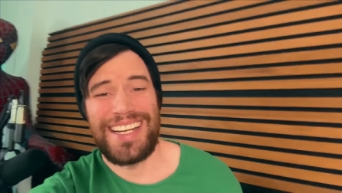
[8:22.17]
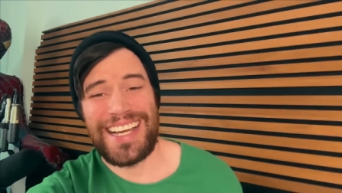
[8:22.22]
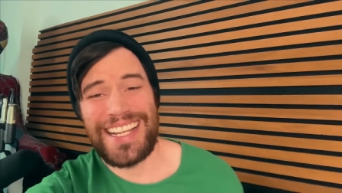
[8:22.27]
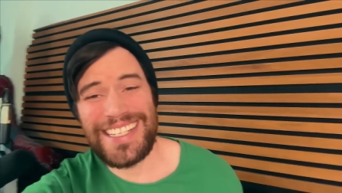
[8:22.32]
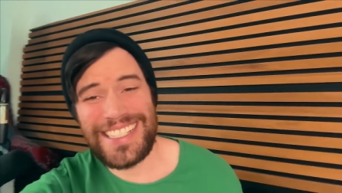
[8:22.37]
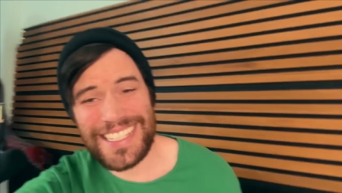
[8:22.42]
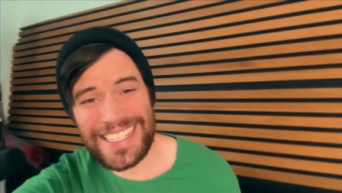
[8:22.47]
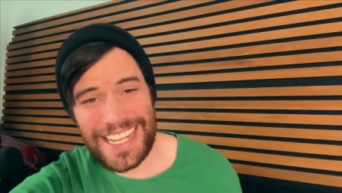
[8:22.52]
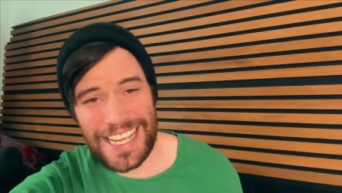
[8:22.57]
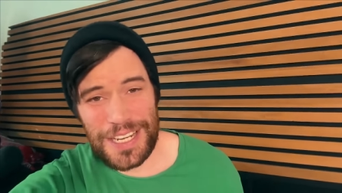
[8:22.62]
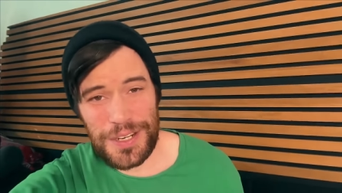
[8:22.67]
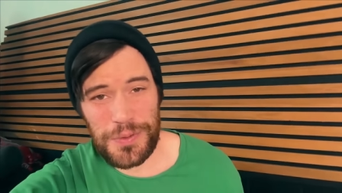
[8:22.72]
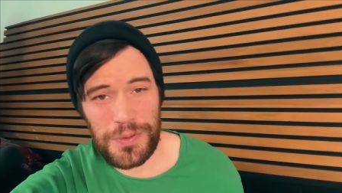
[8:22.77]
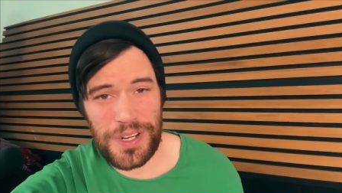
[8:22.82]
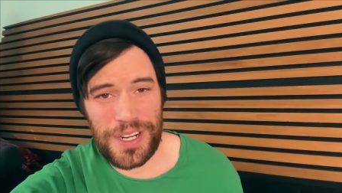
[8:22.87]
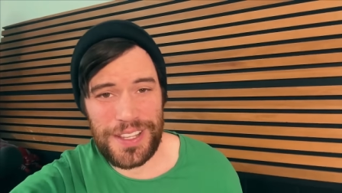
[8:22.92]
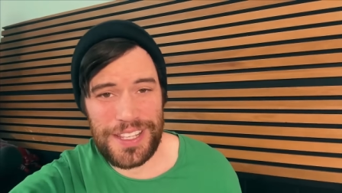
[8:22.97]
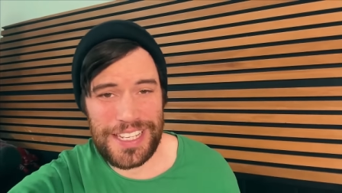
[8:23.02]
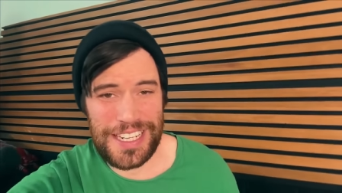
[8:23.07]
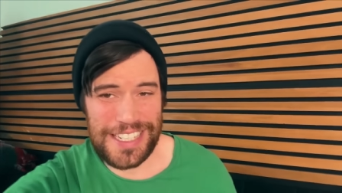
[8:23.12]

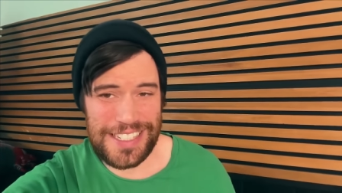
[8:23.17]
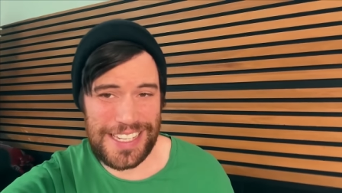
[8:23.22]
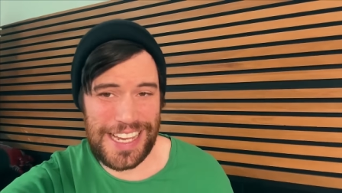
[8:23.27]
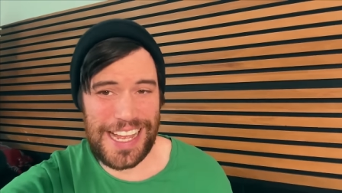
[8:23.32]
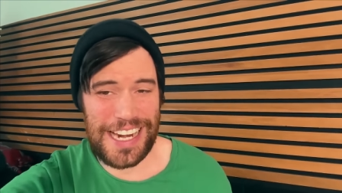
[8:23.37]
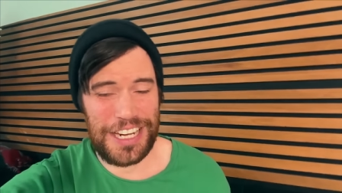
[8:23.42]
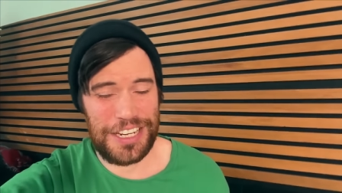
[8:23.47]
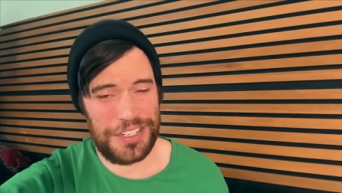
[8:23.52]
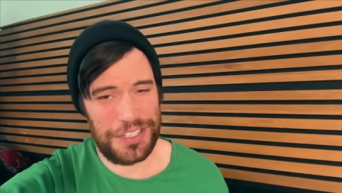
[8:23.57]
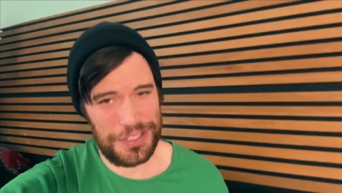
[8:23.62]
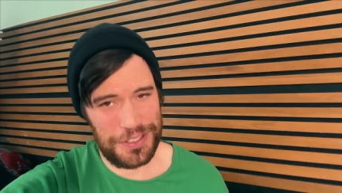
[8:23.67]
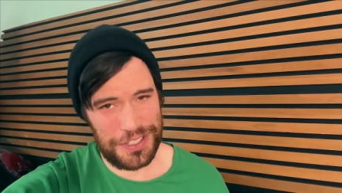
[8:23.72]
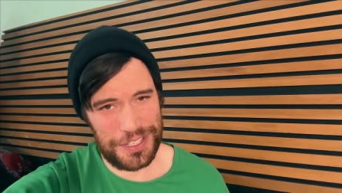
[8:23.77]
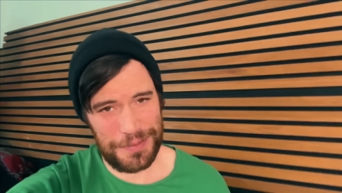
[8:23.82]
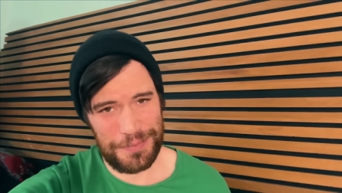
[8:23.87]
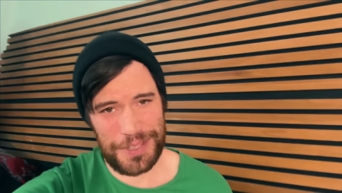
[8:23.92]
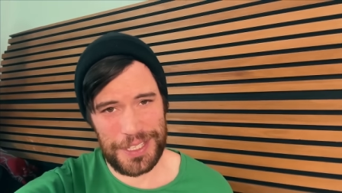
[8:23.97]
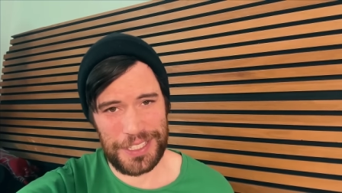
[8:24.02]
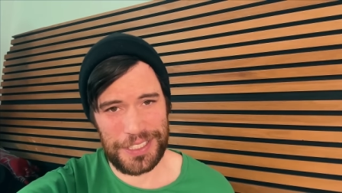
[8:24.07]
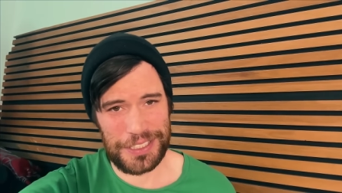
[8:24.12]
1981, they decided to do
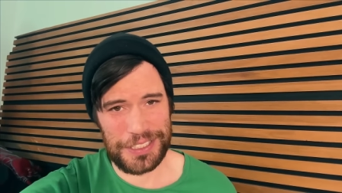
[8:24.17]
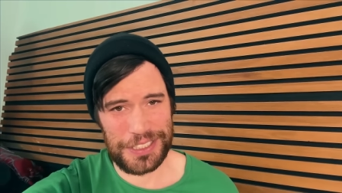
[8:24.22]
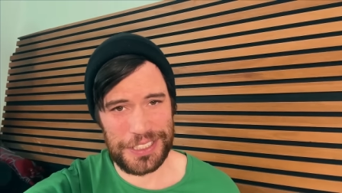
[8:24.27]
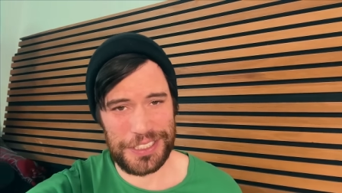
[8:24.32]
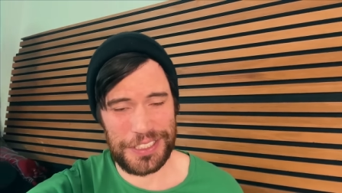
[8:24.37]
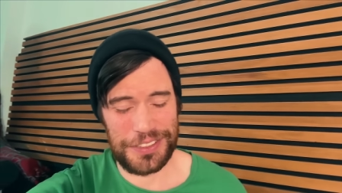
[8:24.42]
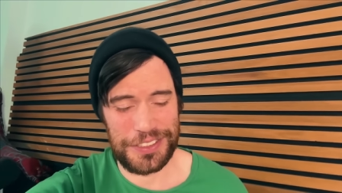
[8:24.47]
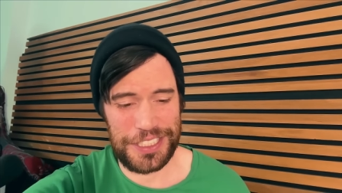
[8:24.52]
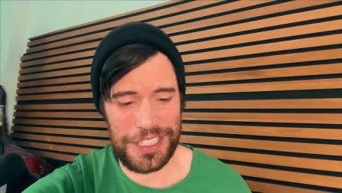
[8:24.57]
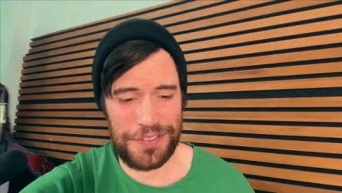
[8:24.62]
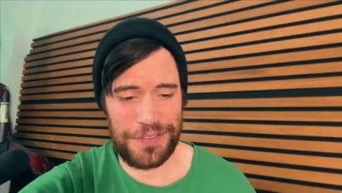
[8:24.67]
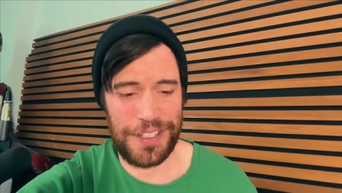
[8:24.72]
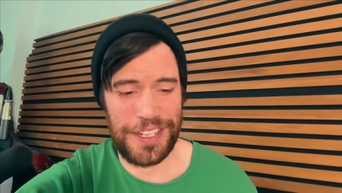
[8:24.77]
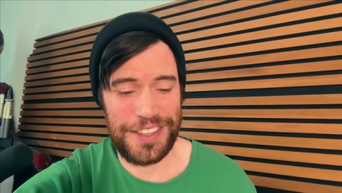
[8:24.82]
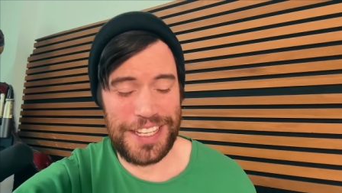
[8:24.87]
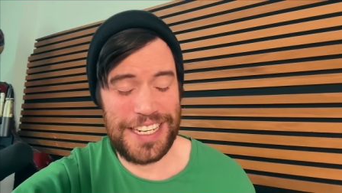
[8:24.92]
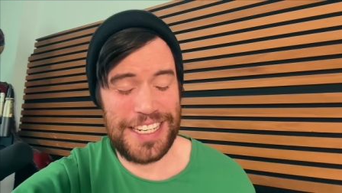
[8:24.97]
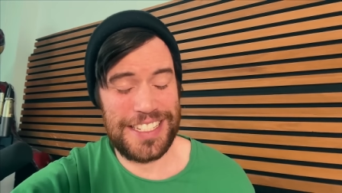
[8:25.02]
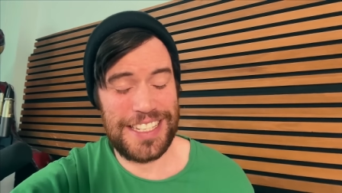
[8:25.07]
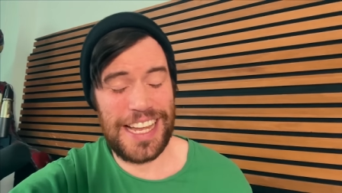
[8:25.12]
something a little
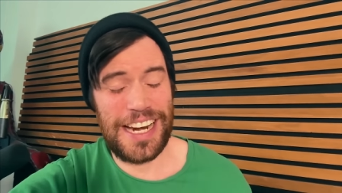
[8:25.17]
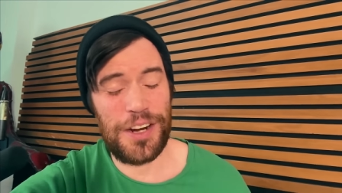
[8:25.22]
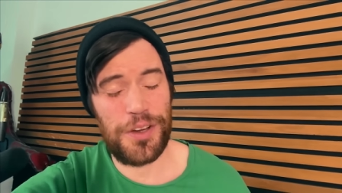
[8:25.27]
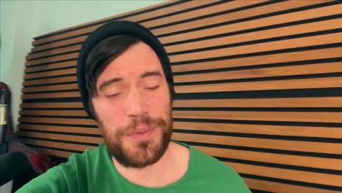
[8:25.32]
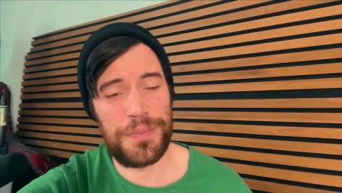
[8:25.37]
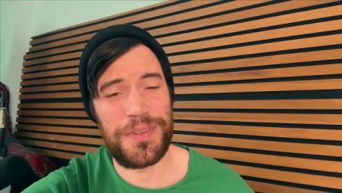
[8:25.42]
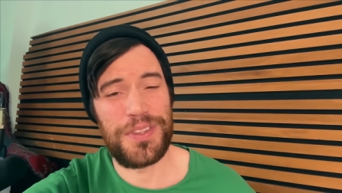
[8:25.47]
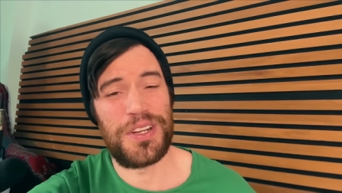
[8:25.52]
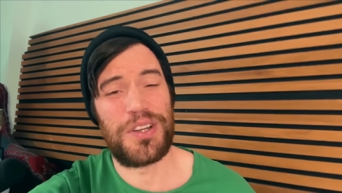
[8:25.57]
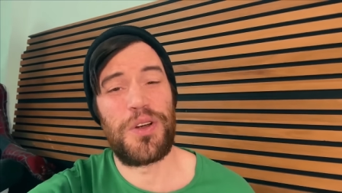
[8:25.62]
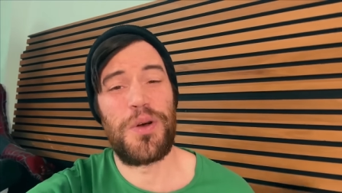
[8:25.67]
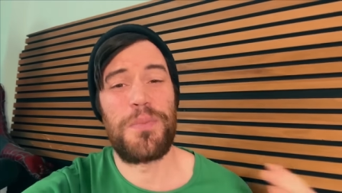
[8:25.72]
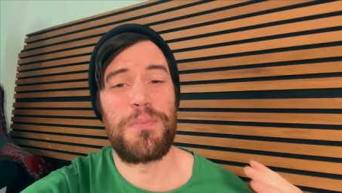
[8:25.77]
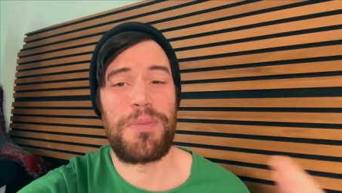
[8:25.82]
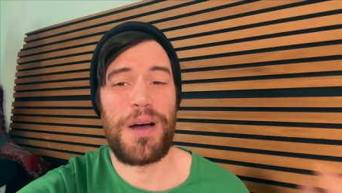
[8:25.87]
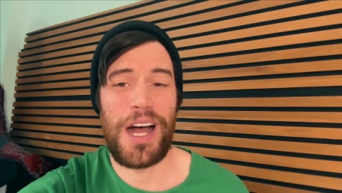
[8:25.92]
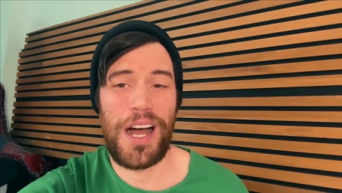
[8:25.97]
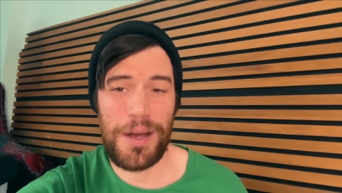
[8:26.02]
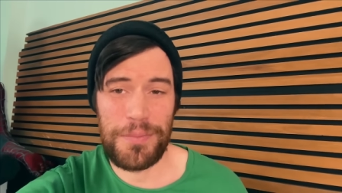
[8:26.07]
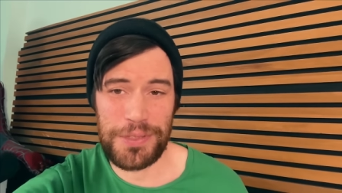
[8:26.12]
different. They decided to open their own
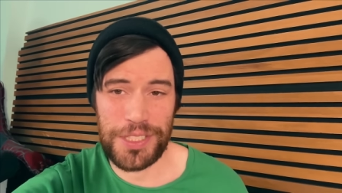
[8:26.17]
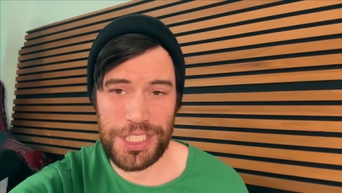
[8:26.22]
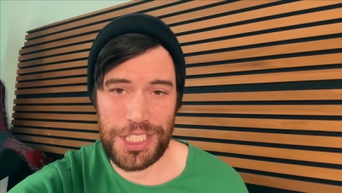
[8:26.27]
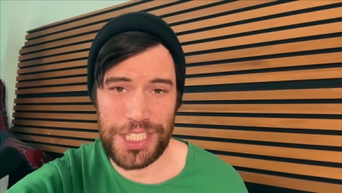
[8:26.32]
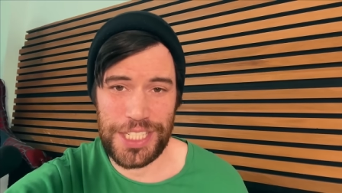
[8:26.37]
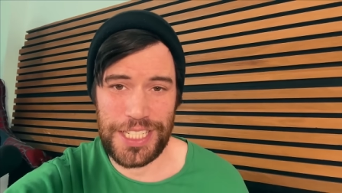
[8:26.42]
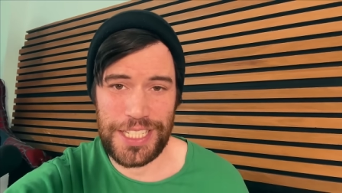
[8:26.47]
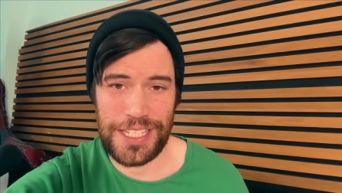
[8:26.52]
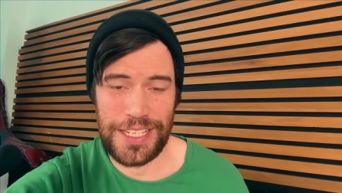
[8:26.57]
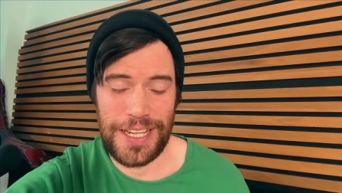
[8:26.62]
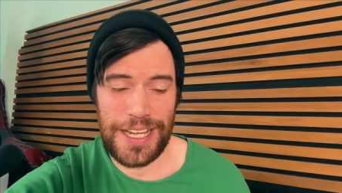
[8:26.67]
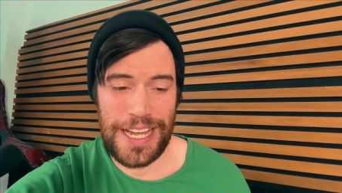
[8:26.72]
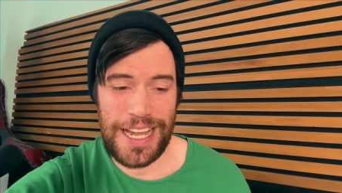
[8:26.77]
publishing.